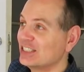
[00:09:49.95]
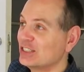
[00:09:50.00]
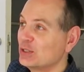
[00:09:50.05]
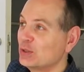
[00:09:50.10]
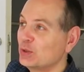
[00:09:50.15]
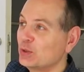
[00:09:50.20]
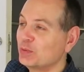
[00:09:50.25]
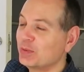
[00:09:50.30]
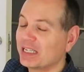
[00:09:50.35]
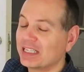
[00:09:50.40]
Is it the
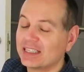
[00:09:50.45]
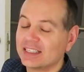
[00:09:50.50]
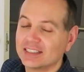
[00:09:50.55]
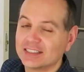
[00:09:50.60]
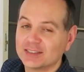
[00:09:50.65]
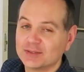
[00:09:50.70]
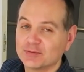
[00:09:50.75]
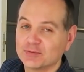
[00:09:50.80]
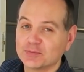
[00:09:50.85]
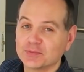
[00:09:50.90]
tool man
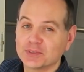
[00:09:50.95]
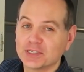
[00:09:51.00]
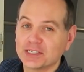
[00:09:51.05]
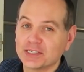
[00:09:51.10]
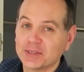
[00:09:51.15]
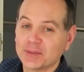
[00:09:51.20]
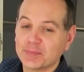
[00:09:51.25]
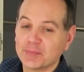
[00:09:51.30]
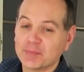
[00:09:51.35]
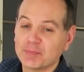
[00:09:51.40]
that's
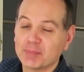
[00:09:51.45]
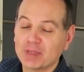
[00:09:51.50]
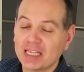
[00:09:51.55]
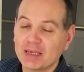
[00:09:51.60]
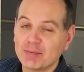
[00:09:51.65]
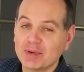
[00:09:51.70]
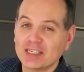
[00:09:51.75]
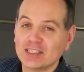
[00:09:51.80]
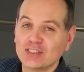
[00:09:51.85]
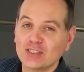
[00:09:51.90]
um,
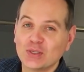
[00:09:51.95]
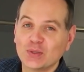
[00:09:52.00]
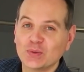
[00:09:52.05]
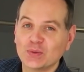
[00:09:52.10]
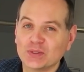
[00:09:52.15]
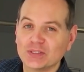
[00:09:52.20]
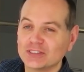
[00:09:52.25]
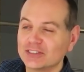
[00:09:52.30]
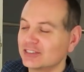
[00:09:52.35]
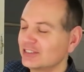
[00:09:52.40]
blaming his
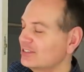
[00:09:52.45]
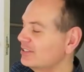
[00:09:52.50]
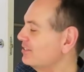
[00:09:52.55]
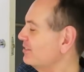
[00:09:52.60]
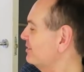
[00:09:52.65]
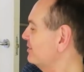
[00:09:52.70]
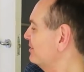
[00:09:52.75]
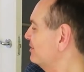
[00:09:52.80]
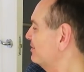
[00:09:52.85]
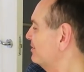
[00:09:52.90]
tools?
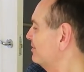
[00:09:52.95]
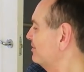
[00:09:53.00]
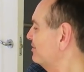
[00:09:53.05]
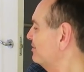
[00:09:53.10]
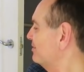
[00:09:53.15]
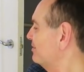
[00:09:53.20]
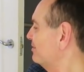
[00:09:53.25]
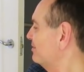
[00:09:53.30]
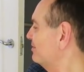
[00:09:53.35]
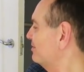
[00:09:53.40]

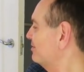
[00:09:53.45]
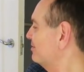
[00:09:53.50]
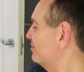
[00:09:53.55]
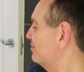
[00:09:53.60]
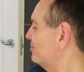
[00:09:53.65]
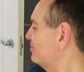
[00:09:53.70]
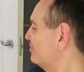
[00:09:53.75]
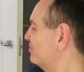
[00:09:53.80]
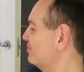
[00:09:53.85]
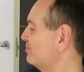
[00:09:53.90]
No,
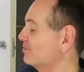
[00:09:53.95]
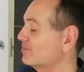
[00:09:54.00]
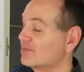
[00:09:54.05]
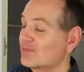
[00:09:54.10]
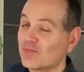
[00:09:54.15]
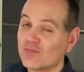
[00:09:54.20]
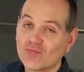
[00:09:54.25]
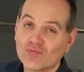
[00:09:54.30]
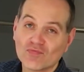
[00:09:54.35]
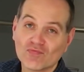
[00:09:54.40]
it's just
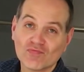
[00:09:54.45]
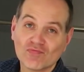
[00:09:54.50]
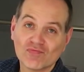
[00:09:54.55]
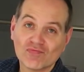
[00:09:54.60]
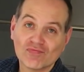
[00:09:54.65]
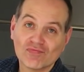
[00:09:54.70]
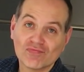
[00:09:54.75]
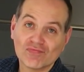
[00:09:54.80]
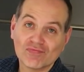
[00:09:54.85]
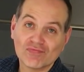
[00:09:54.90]
not working, it's
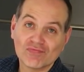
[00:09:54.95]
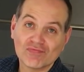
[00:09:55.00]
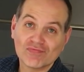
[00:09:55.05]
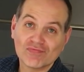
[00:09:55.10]
shit.